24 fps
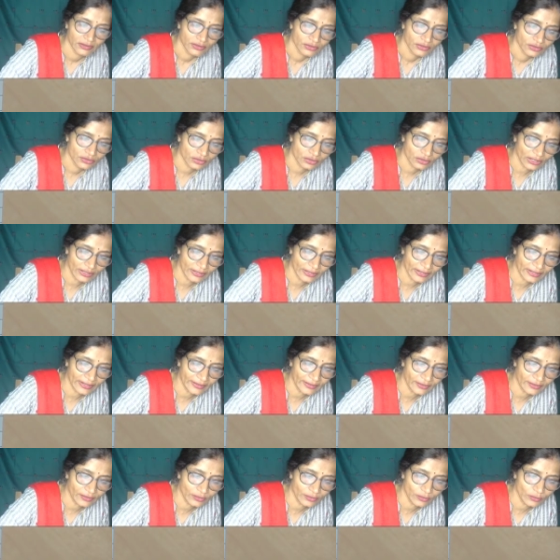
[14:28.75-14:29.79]
So I'll write
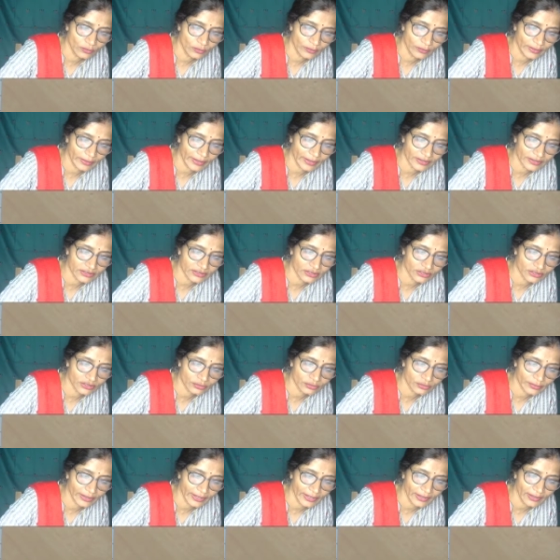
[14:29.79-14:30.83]
2x
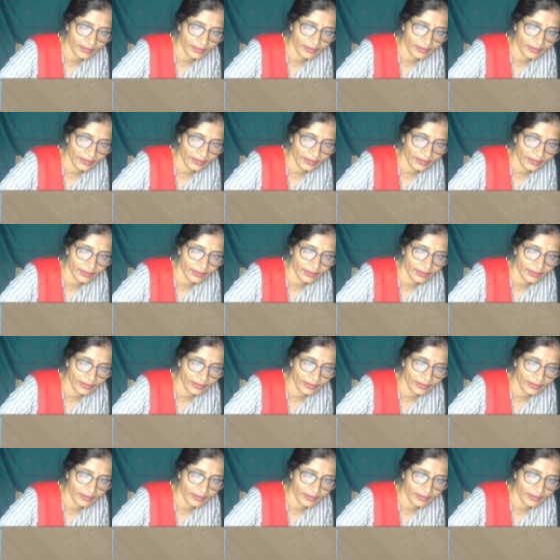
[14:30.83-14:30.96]
square